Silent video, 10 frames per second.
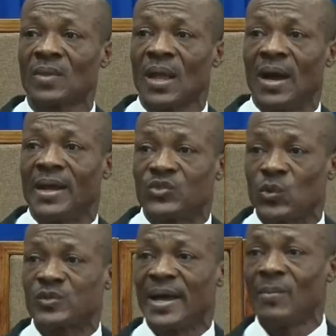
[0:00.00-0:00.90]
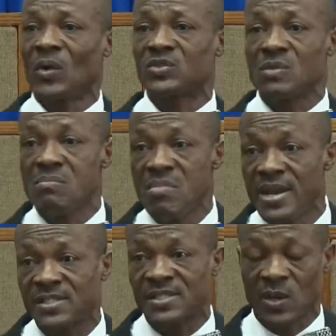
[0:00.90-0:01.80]
and I took time out to
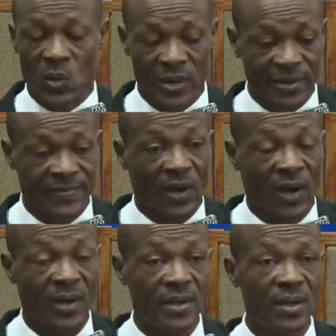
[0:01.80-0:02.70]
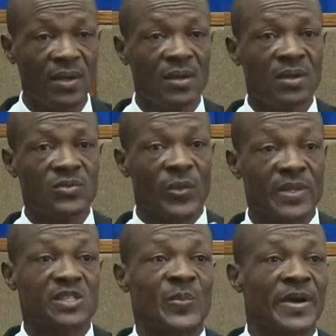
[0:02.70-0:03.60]
minister the word of God to
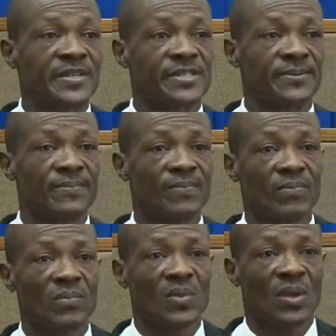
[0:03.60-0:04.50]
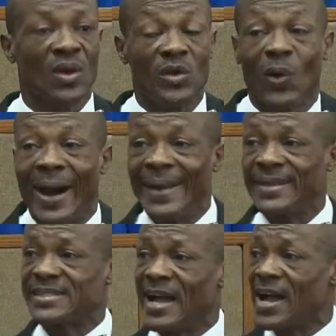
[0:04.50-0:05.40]
this person. Now, at the
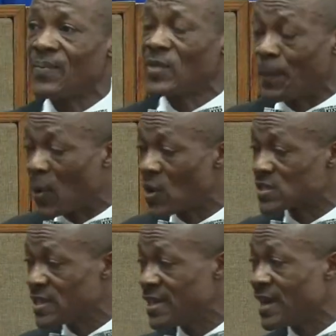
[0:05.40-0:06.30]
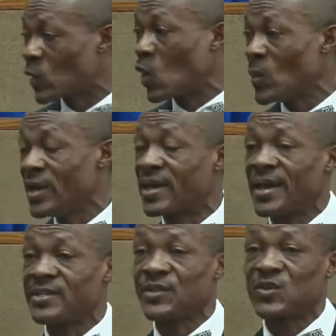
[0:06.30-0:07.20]
time, the person did not
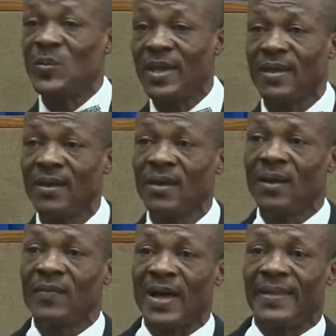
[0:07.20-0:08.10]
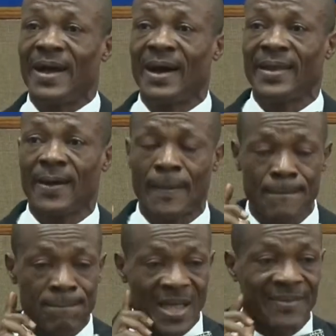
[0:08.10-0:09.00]
communicate it to me that they had a
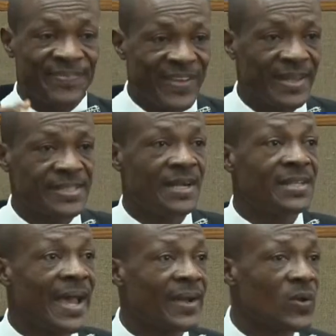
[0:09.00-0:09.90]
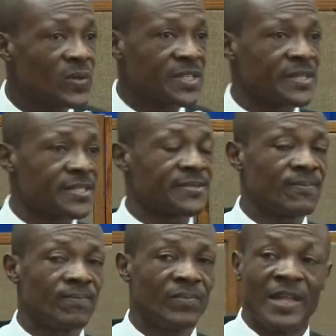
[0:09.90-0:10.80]
fatal diagnosis.
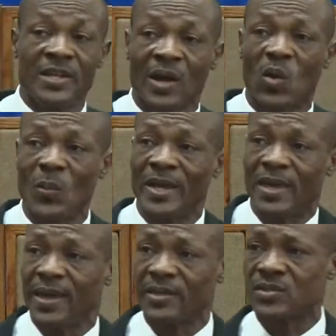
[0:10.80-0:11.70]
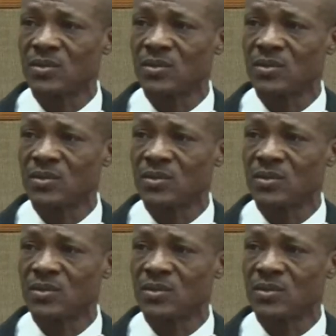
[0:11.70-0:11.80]
They did not communicate.